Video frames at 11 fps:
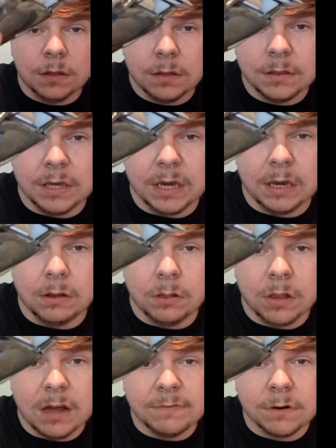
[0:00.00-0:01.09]
The
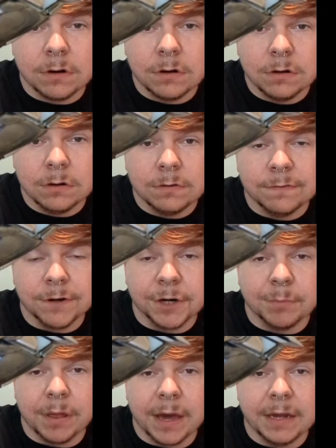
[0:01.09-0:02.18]
lever for your
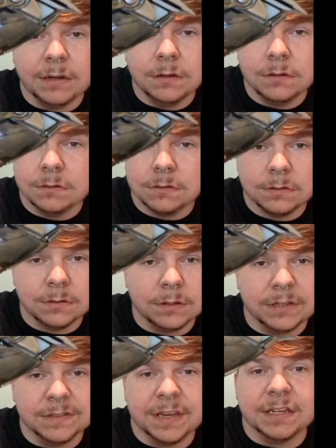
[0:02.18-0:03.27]
blade
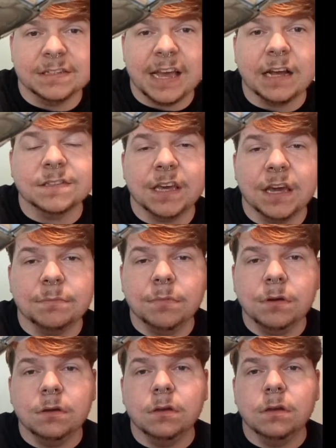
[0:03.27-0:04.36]
is the exact same
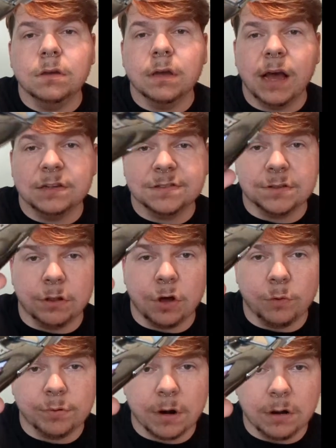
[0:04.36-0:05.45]
as the Low
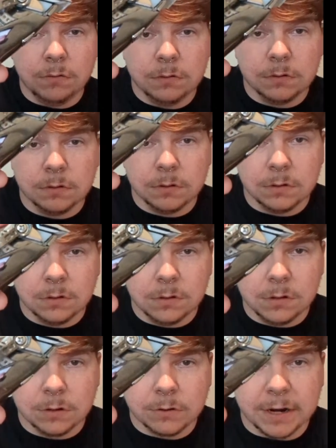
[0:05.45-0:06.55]
Pro.
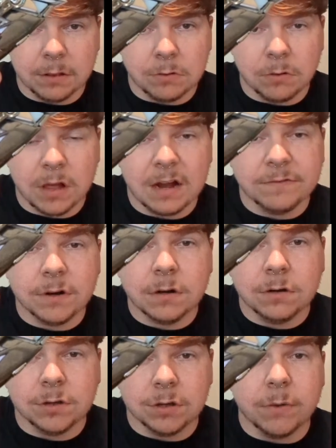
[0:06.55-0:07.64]
Great little lever.
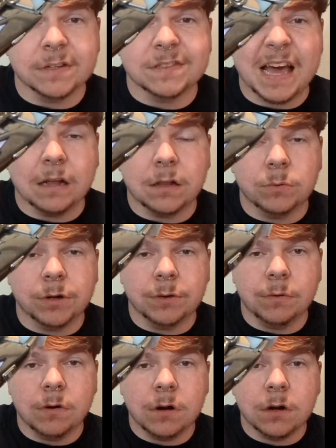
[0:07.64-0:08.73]
You know exactly where you
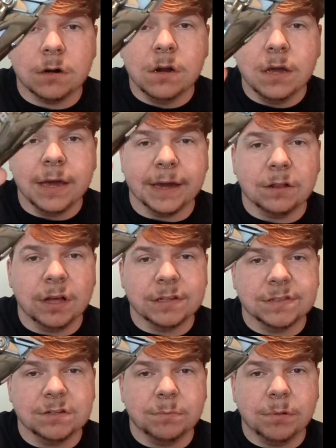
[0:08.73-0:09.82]
are. It clicks
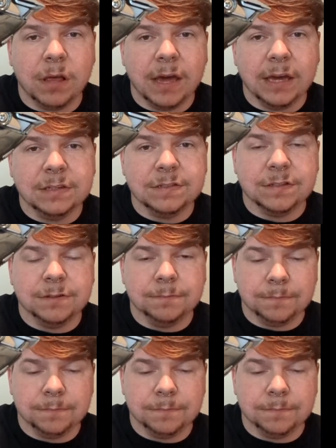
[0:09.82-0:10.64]
into place.